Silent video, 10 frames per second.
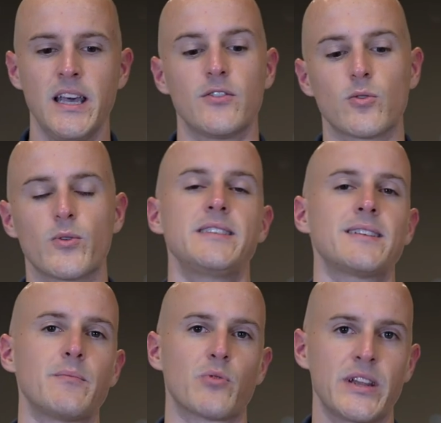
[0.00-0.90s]
The reason
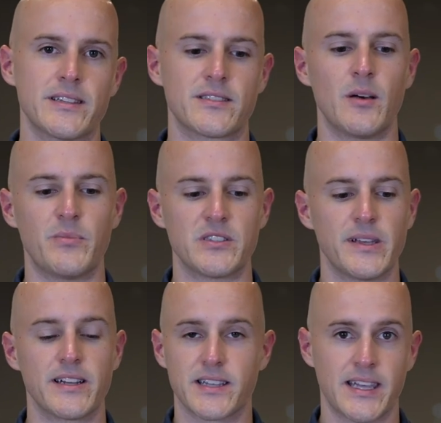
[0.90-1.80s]
I bring this up is
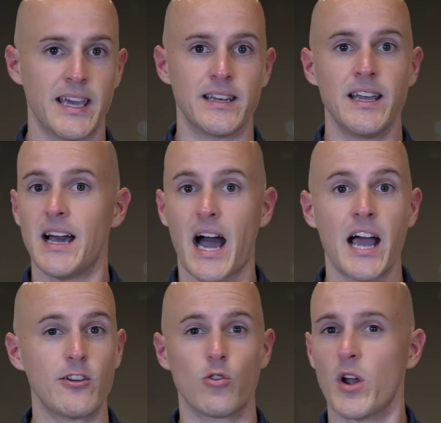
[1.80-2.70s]
because, again, I
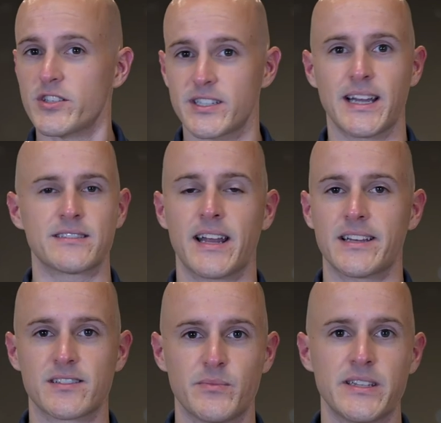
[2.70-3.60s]
crushed it as an
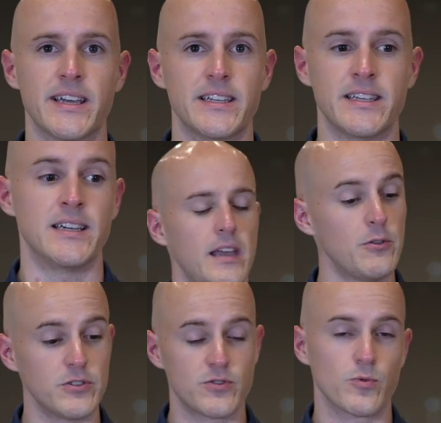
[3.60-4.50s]
SMBAE. It
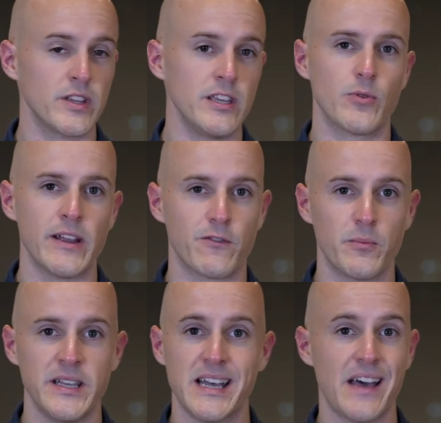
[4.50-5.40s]
was really great for
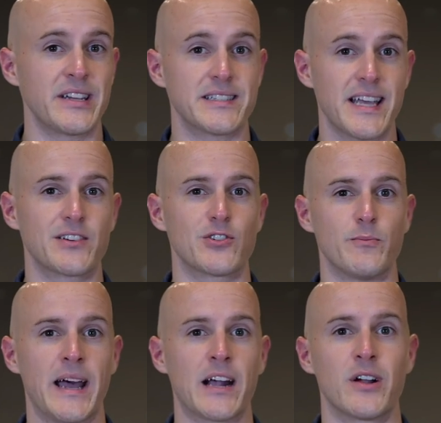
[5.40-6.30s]
me having a technical
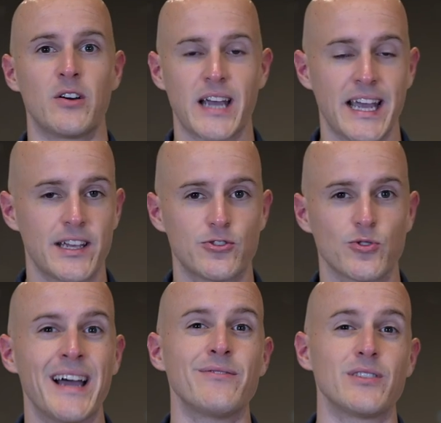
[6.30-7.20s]
background. I could
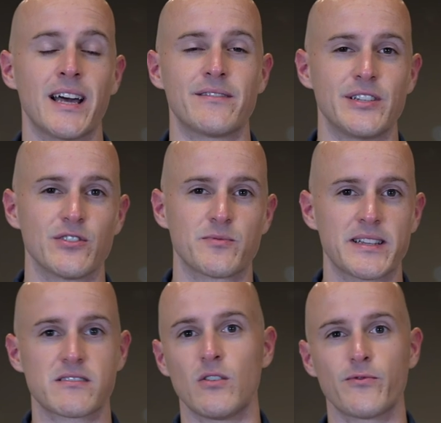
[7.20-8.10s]
drive a lot of deals
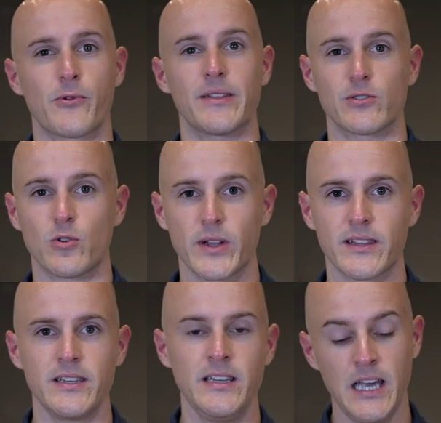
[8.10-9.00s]
myself rather
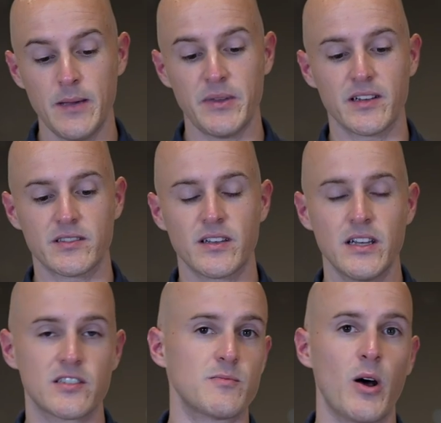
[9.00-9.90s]
quickly because
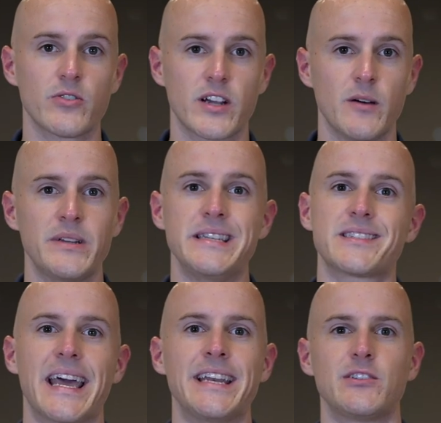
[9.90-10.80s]
smaller companies
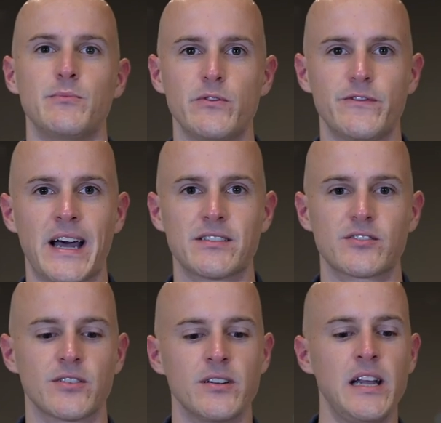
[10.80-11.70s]
tend to move
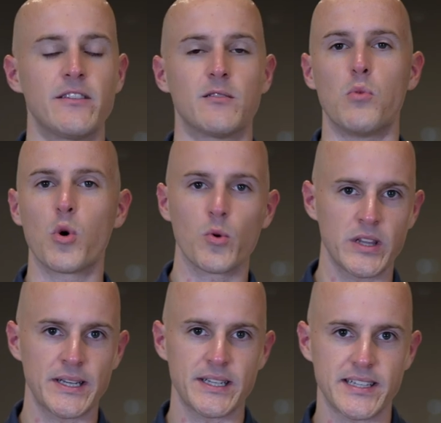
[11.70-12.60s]
faster. They're more
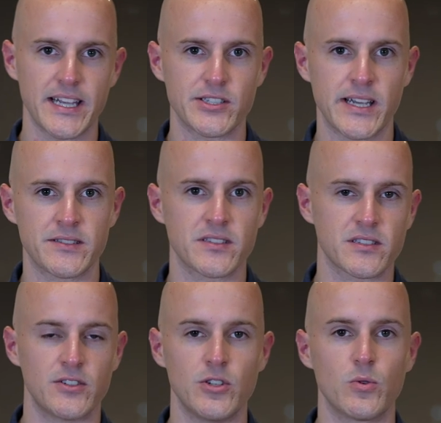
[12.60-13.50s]
willing to take chances
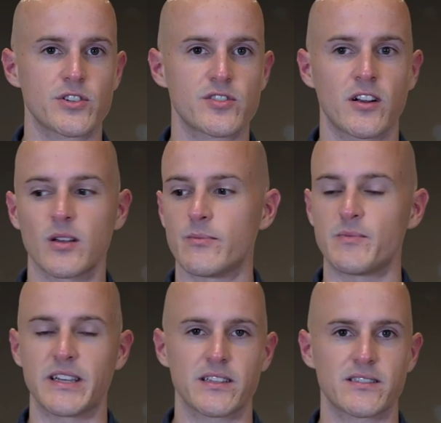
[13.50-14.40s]
on newer startups
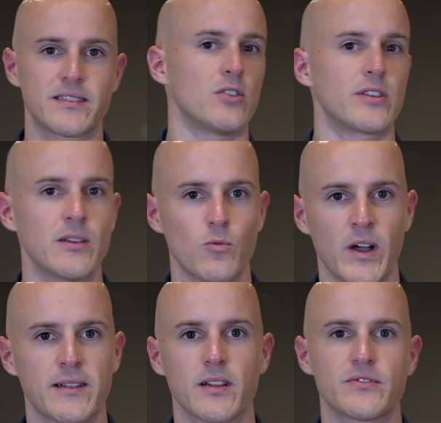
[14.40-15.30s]
because they'll get
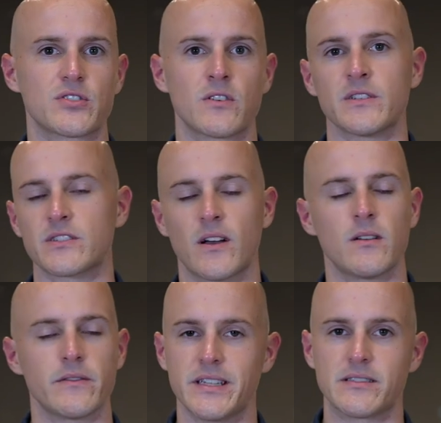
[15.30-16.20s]
white glove service, all
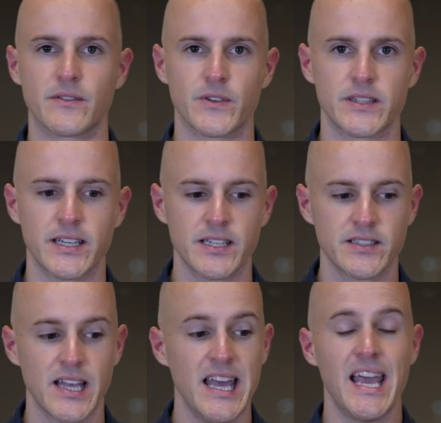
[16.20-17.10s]
of these different
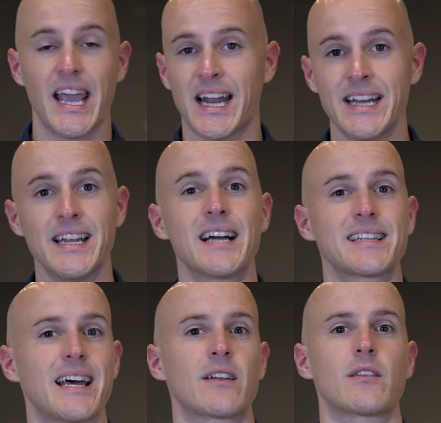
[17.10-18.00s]
things. And I knocked
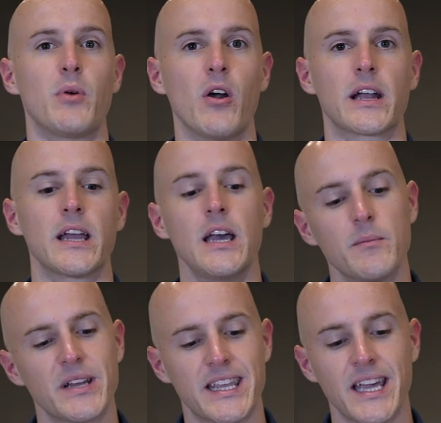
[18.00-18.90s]
it out of the park.
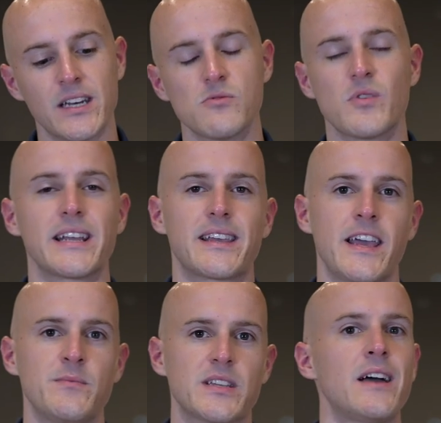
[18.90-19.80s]
But again, when it
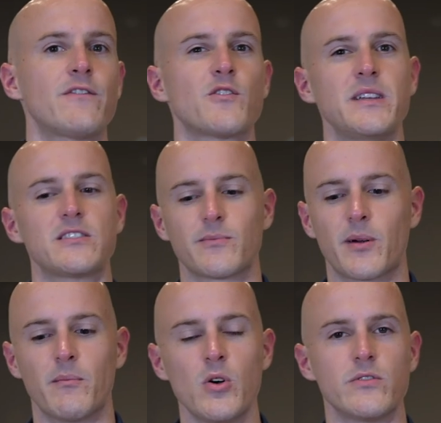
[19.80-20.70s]
came time for me to
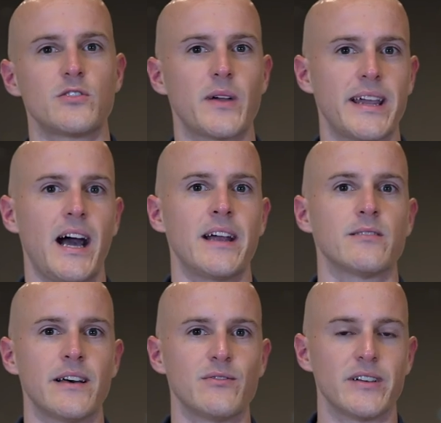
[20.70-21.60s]
promote to a higher
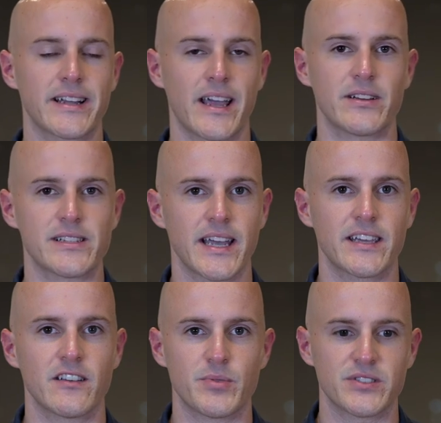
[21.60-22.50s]
level account
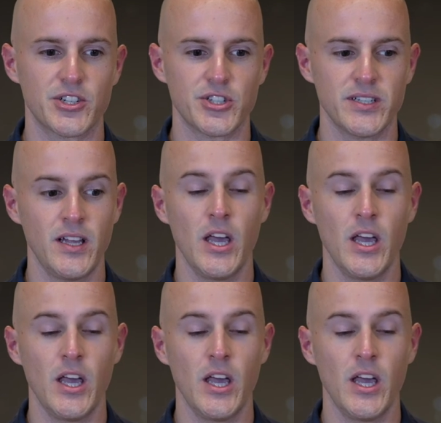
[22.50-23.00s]
executive position,